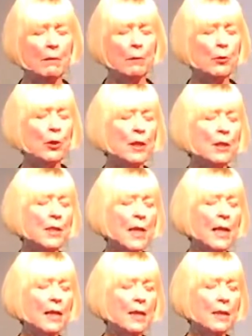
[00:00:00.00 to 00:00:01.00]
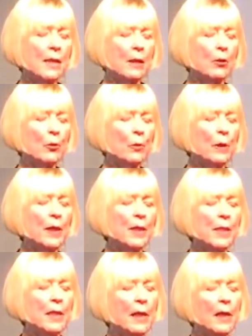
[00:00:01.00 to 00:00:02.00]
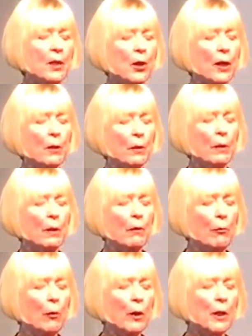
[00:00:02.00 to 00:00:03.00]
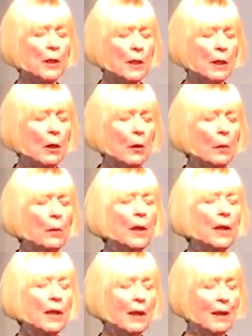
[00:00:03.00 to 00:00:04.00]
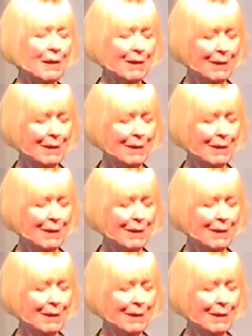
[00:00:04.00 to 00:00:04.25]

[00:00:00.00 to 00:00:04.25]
for just as the trees need each other in the forest, we